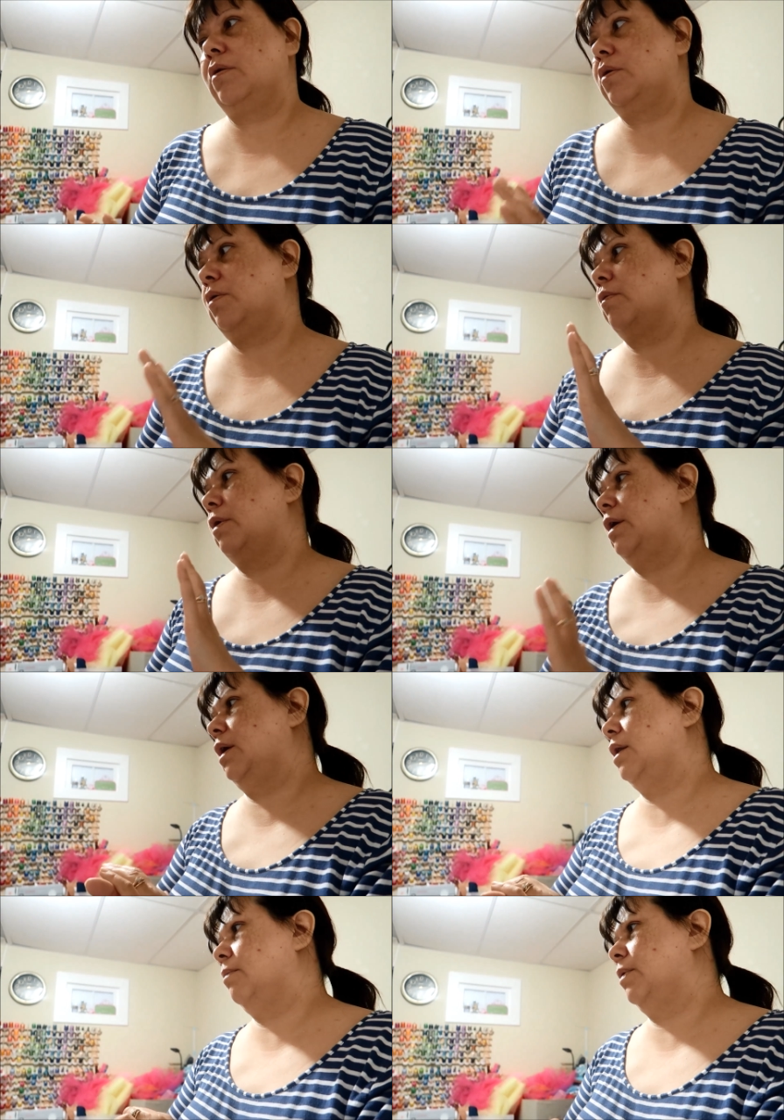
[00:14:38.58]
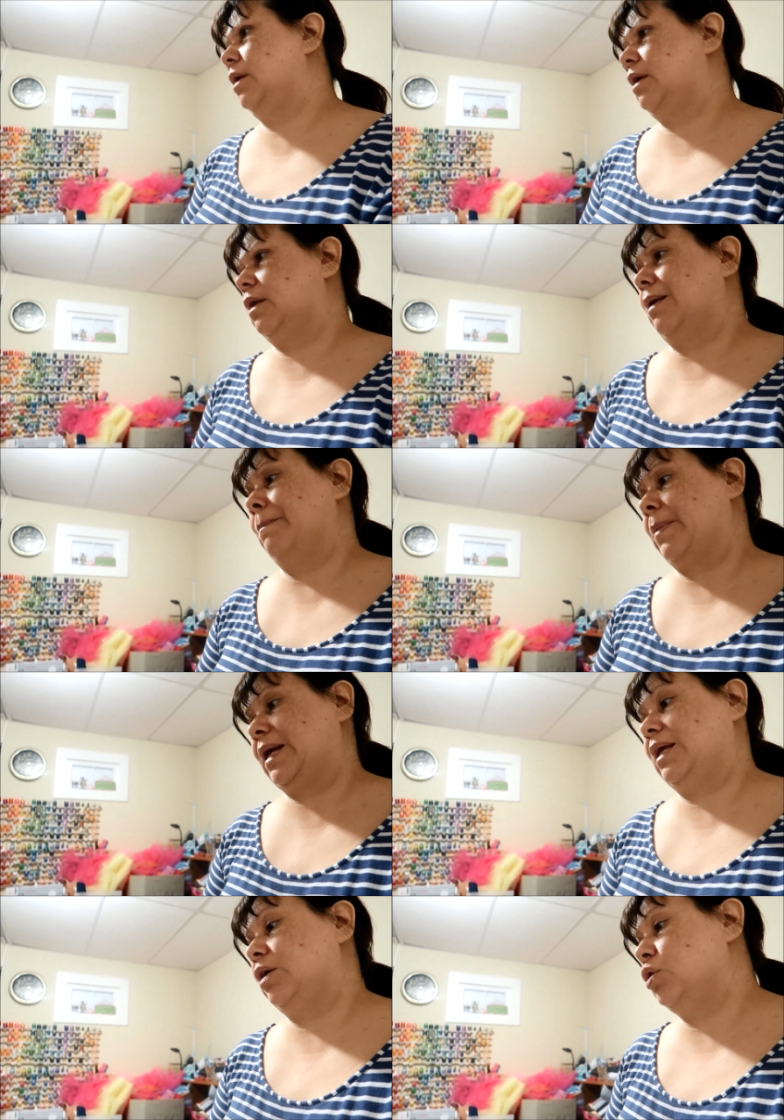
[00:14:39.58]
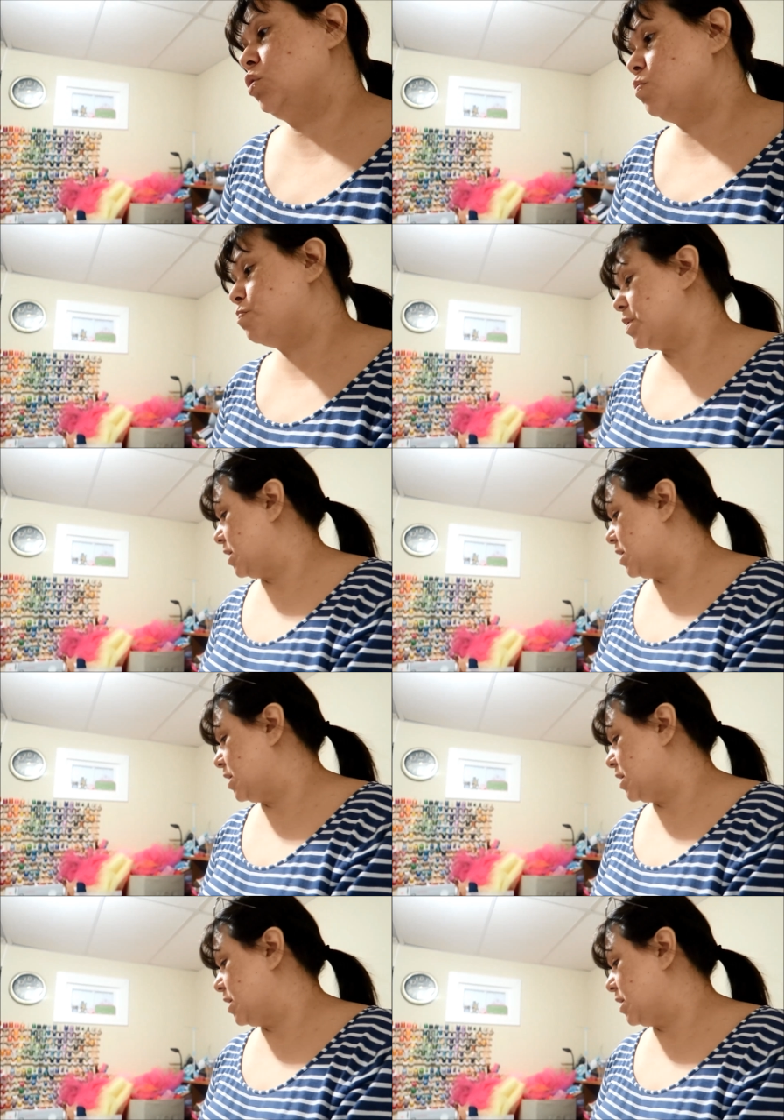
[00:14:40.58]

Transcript: don't know. And I'm gonna get a mighty hoop.